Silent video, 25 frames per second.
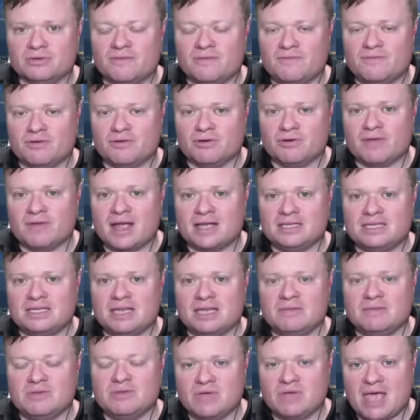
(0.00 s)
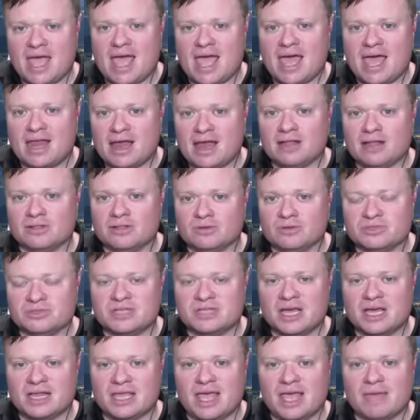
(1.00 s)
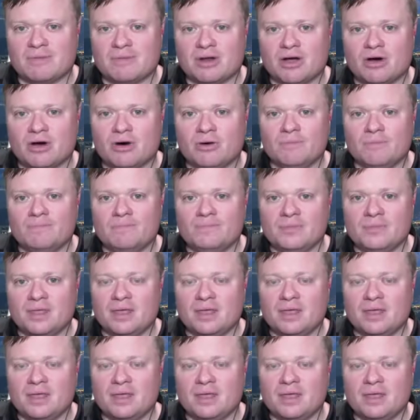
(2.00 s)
If you're a ranked team, you cannot lose that game at home.